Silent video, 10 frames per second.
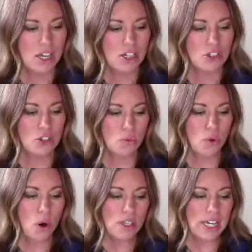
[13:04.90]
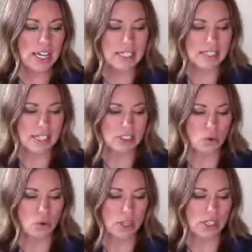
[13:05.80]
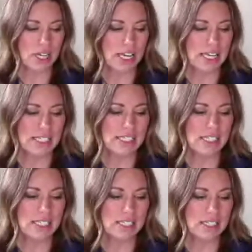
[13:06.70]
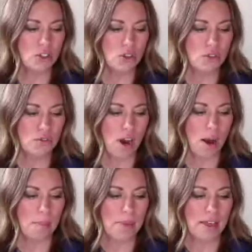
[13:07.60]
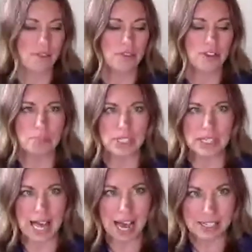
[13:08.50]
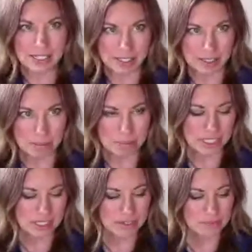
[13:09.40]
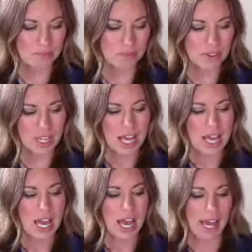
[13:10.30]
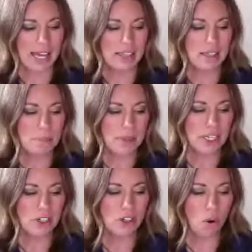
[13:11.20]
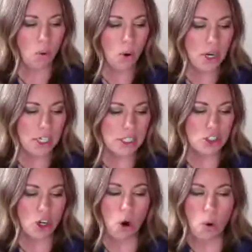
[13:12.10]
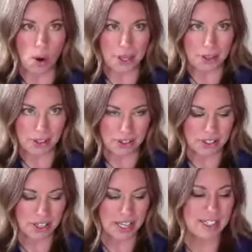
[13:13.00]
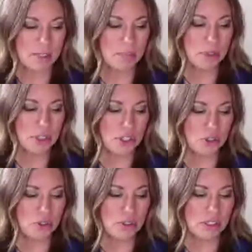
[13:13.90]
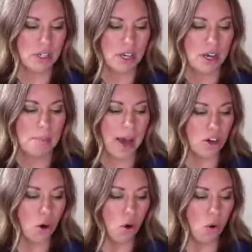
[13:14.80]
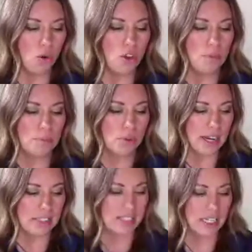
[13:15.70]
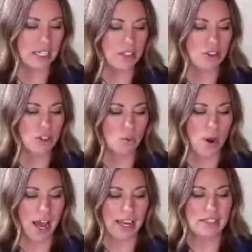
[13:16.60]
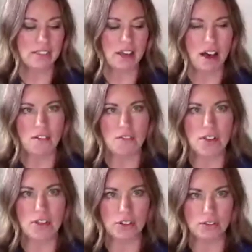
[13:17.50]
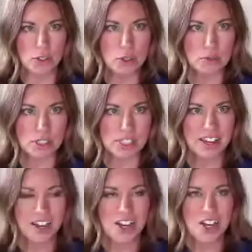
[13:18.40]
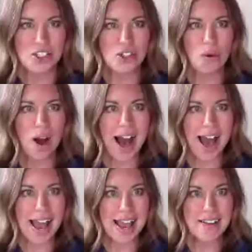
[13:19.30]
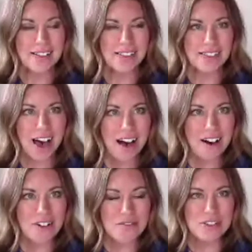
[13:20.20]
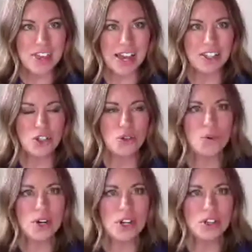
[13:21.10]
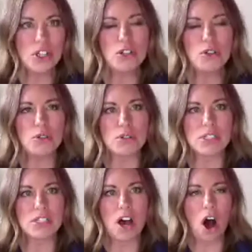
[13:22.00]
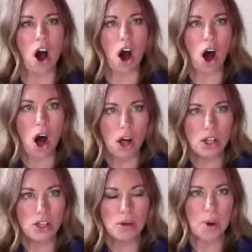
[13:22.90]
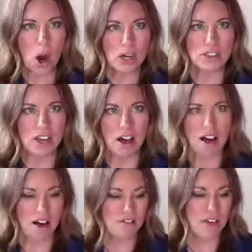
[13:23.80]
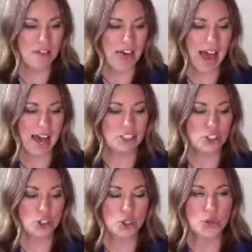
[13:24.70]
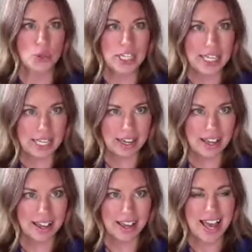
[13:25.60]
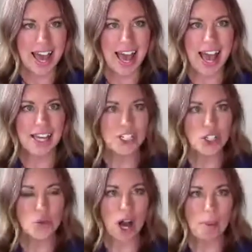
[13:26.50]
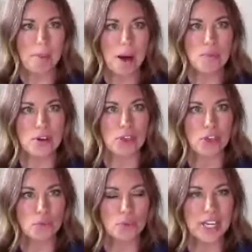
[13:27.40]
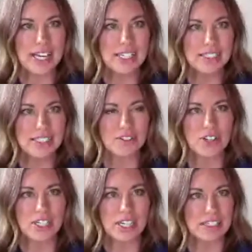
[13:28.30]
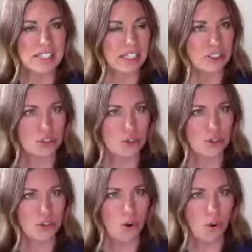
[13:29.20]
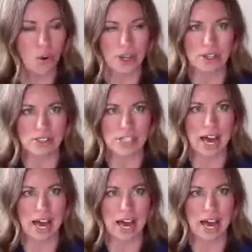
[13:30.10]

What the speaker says: Neroli essential oil is distilled from the blossoms, and the bitter orange oil is produced by cold pressing the rinds of the fruits. So I love that you use all parts of that tree and you come up with 3 different essential oils.